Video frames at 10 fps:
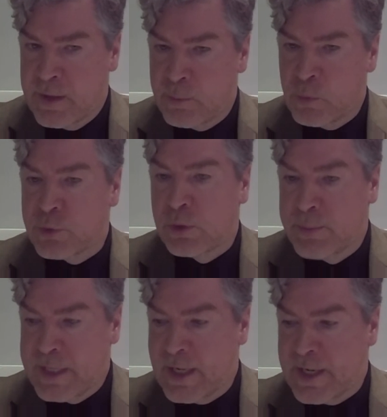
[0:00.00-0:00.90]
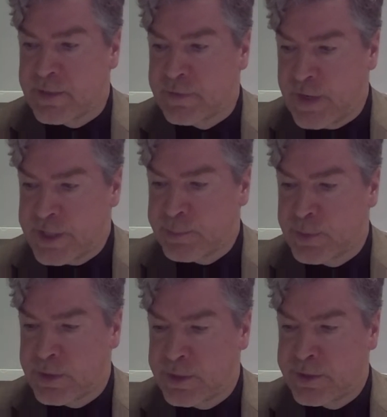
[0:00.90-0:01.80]
which will mean less
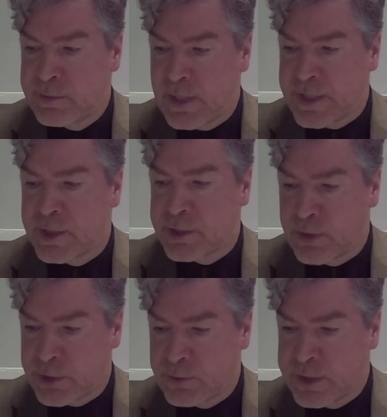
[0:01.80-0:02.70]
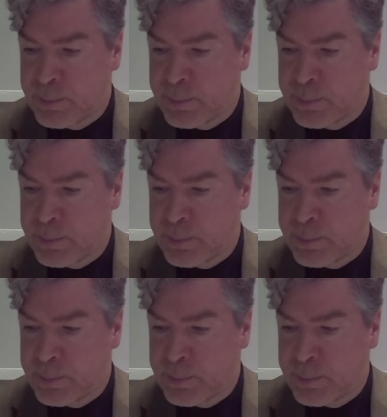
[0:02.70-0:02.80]
investment, less discretionary